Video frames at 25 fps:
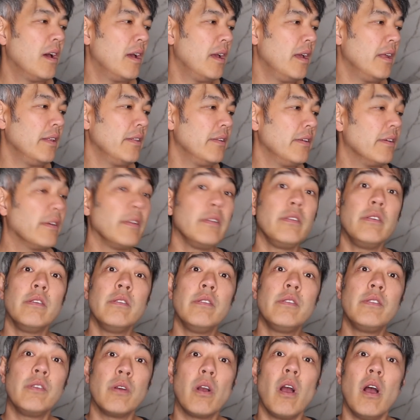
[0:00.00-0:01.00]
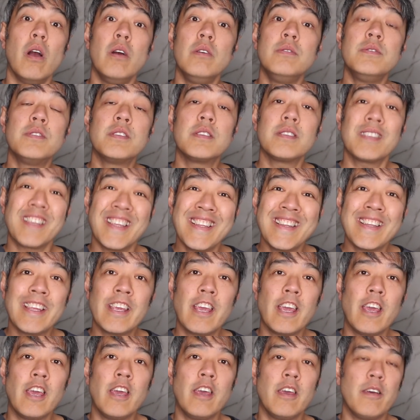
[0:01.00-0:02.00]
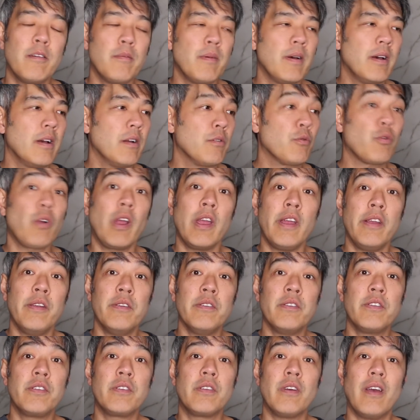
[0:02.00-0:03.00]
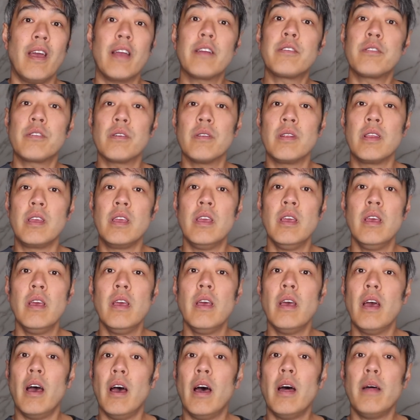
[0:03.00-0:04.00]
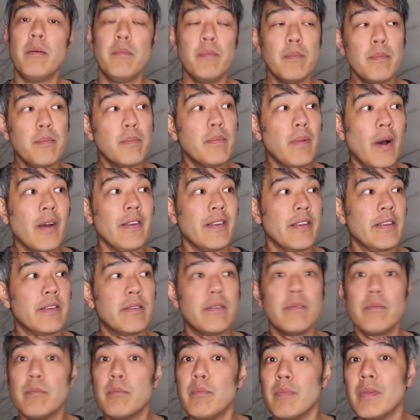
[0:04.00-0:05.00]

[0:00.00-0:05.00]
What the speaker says: and you can use your own skincare range to actually, I guess,